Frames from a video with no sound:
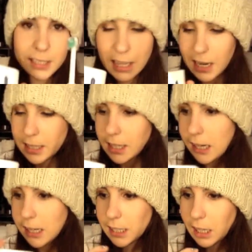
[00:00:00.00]

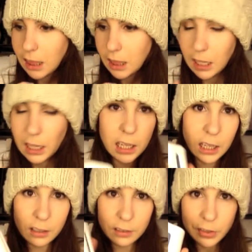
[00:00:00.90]
sanitizing
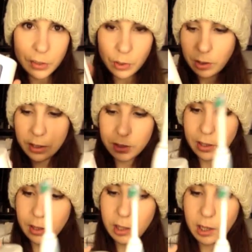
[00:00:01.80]
thingy. So here's
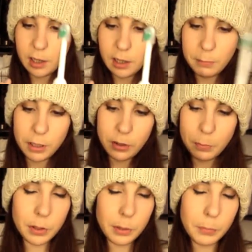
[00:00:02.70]
the thing, I'm going to
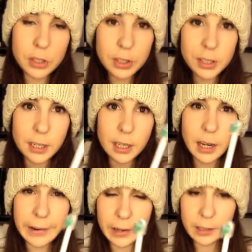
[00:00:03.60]
put the brushes in
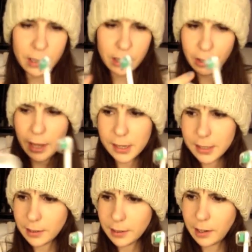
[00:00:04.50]
here, the
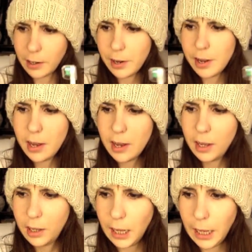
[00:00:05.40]
heads in here,
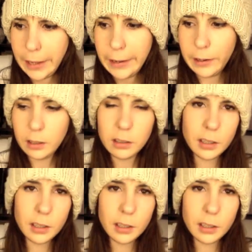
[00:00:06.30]
and